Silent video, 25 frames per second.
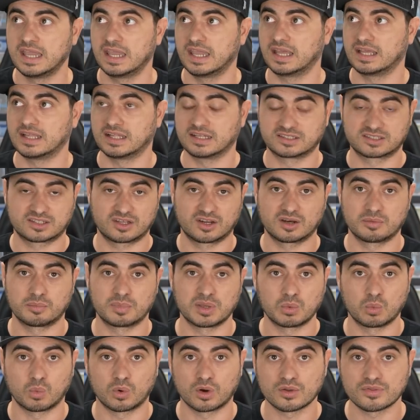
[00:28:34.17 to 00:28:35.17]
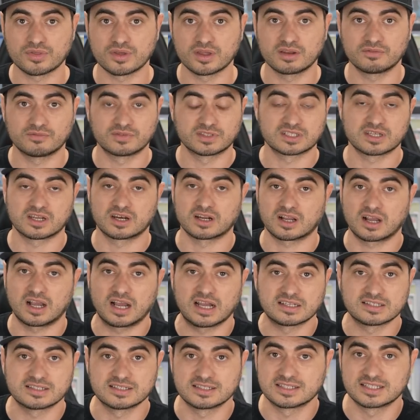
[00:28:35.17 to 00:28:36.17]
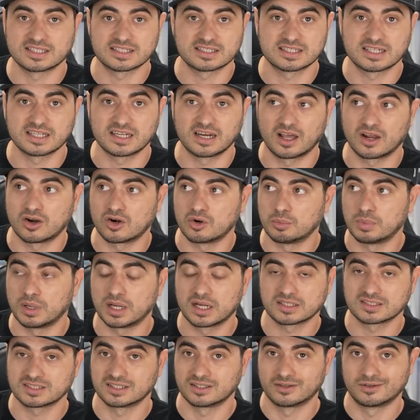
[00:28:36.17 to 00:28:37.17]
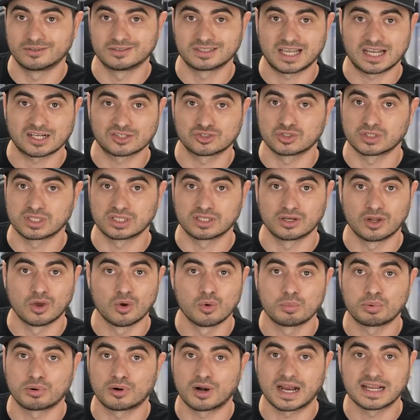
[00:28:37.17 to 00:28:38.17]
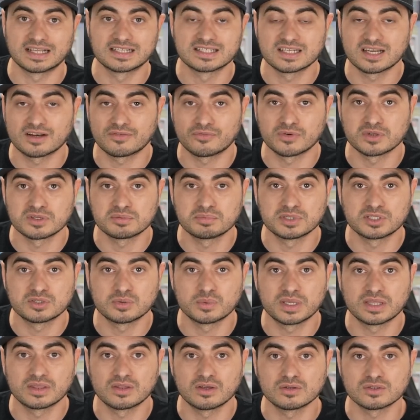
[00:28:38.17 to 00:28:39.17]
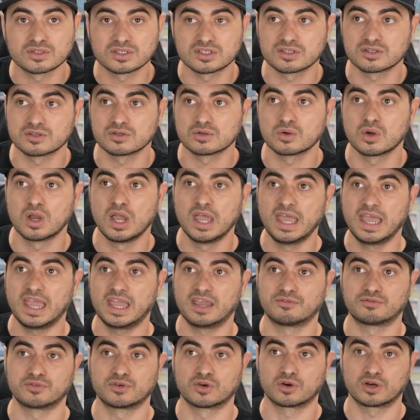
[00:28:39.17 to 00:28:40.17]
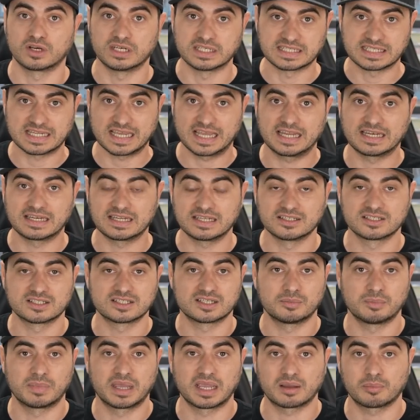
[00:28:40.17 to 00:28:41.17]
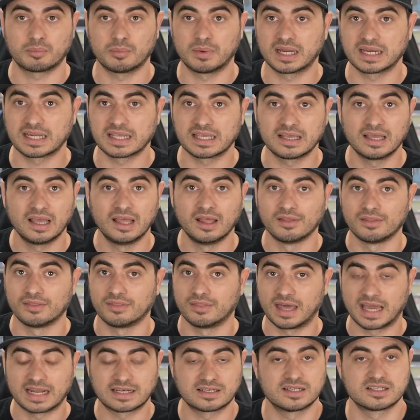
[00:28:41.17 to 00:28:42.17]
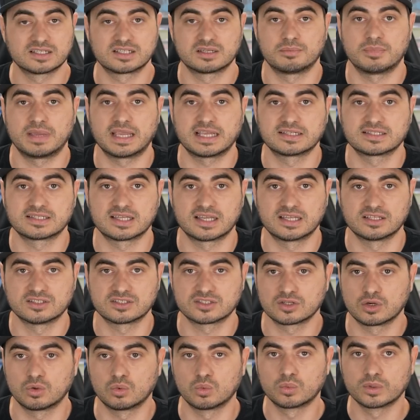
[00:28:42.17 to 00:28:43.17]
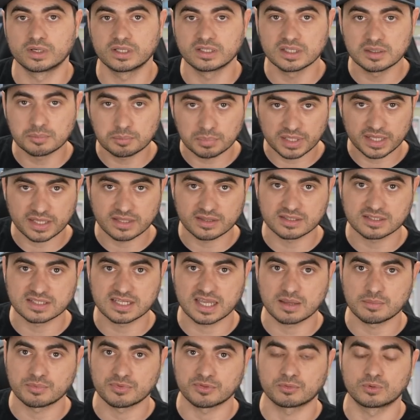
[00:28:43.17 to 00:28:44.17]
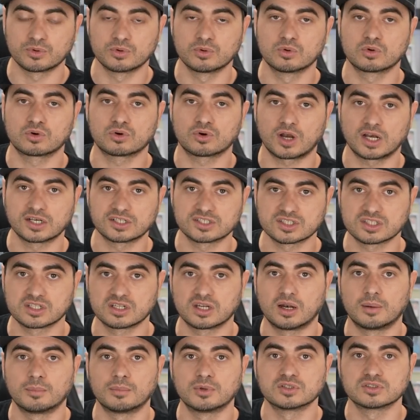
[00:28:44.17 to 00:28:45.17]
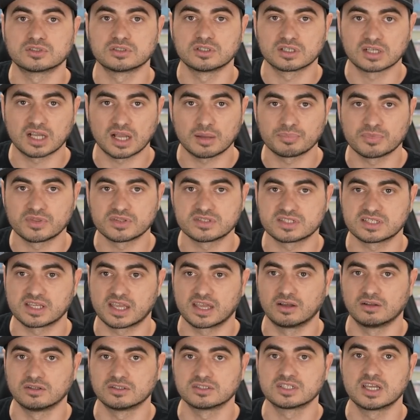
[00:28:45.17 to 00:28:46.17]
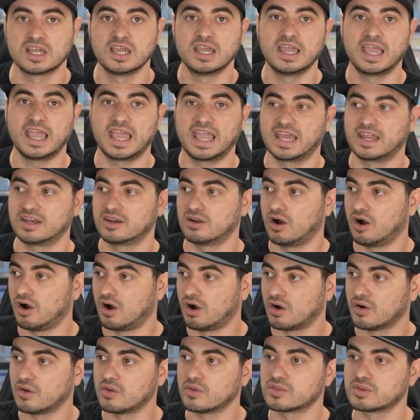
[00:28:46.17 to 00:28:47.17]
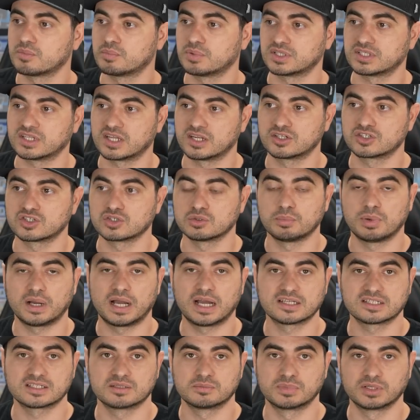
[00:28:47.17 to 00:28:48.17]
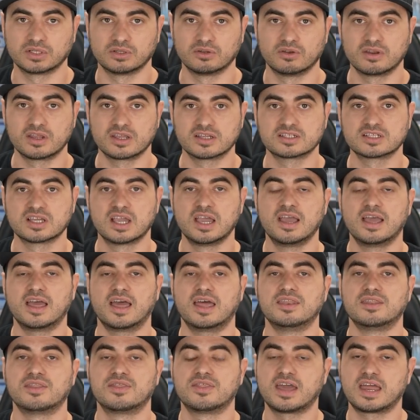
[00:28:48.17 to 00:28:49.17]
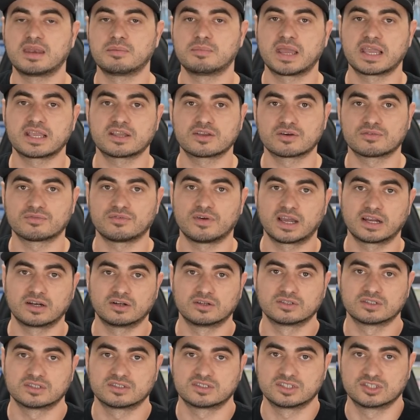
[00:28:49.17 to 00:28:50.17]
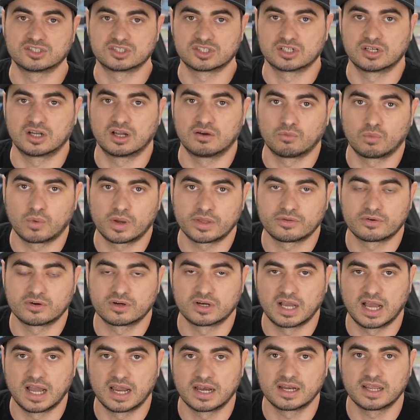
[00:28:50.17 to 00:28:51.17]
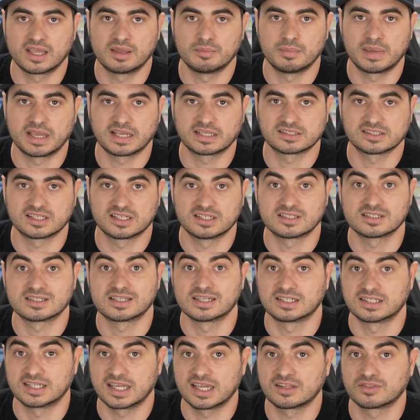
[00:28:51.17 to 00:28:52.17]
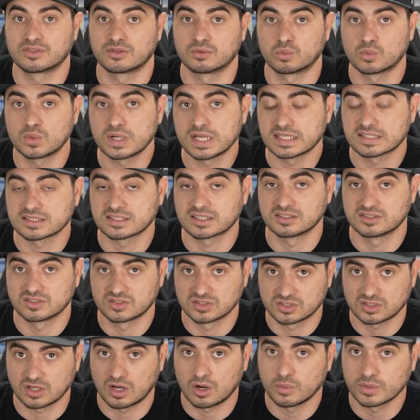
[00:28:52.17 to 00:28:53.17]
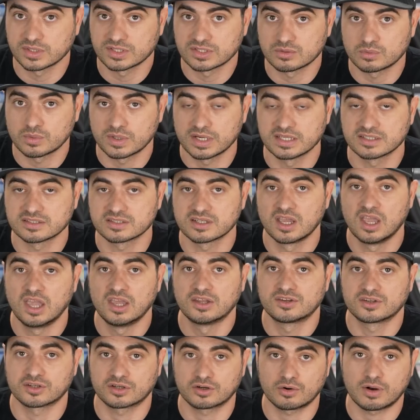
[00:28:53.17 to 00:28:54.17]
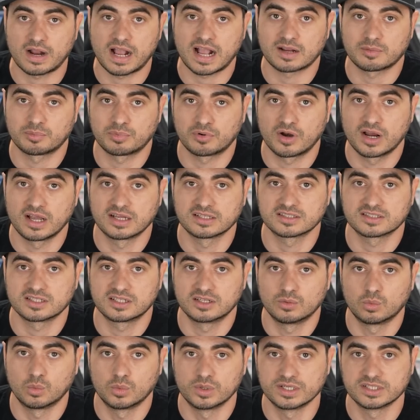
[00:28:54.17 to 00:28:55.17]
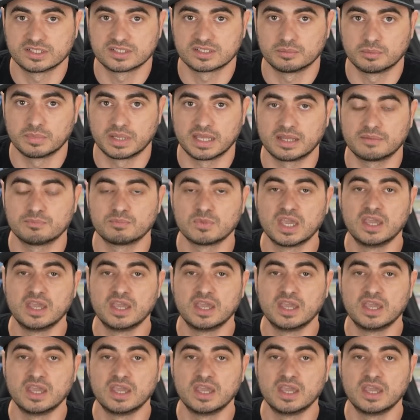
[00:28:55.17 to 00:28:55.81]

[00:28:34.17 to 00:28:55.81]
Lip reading: it's going to be worth it. If it's going to cost you $1,600 and there's actually no price difference between those two, if your intent is to make money, that doesn't make sense. So really play the tape through, crunch the numbers, look up the sales and all the potential possibilities, and then make your final decision of whether or not it makes sense to take the risk, because it's always a risk, to crack press and resubmit.